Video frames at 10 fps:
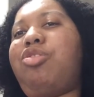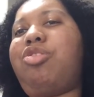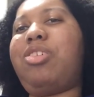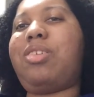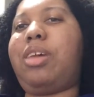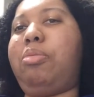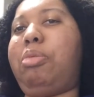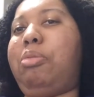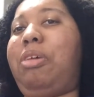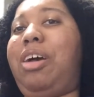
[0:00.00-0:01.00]
just
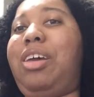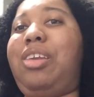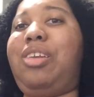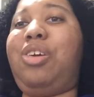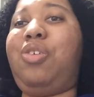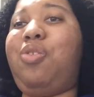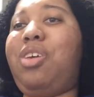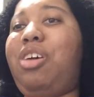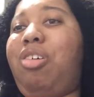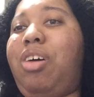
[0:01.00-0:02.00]
keep in mind,
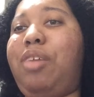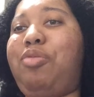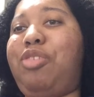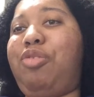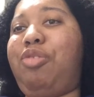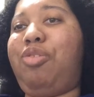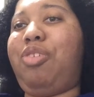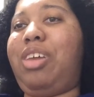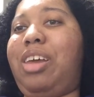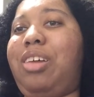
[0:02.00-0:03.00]
we all have different
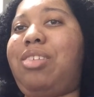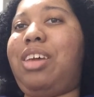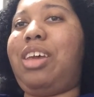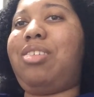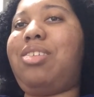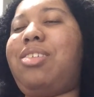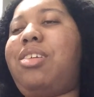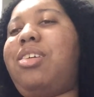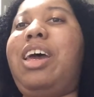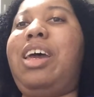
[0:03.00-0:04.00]
reading tastes,
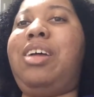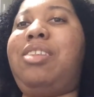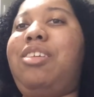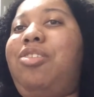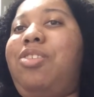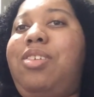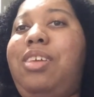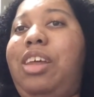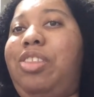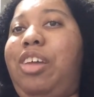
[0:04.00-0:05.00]
and there's
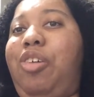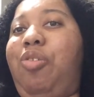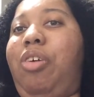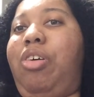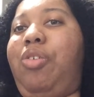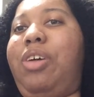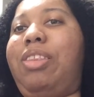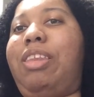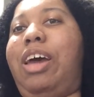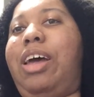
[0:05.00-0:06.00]
nothing wrong with
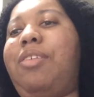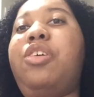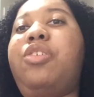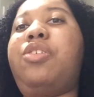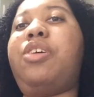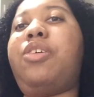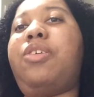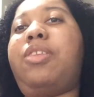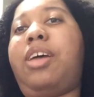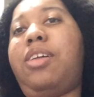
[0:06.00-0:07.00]
that.
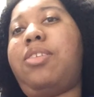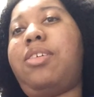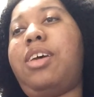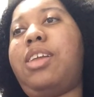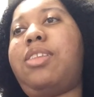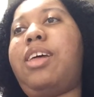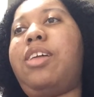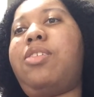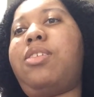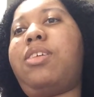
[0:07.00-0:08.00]
So that's it.
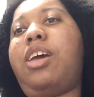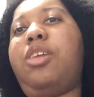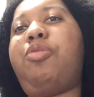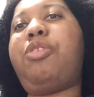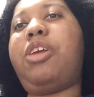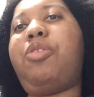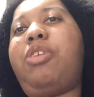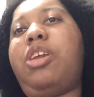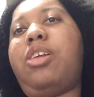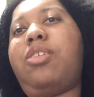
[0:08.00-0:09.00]
That's kind of what I
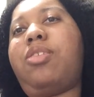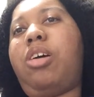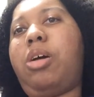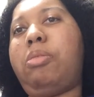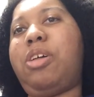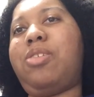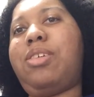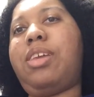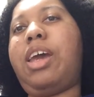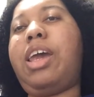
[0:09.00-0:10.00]
wanted to talk about
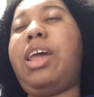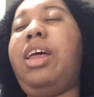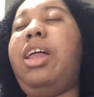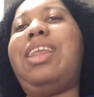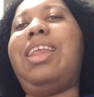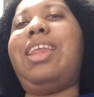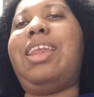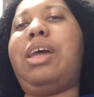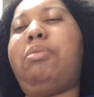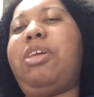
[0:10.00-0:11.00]
today.
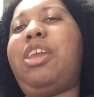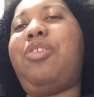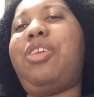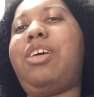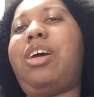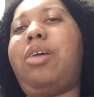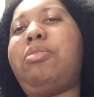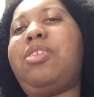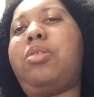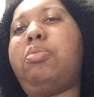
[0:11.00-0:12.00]
Let me know in the
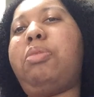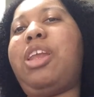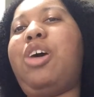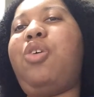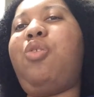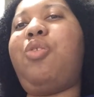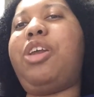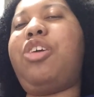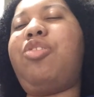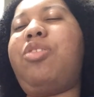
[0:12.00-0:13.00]
comments below
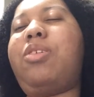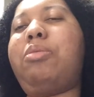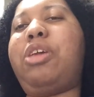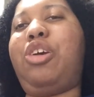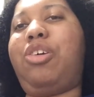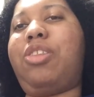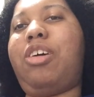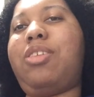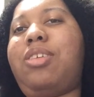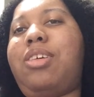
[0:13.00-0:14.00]
what are some of your
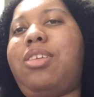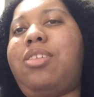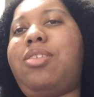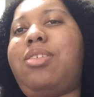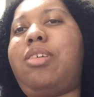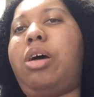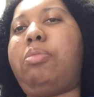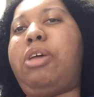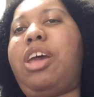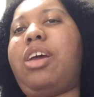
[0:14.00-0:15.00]
thoughts on this
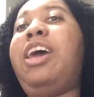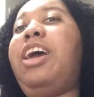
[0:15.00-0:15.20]
topic.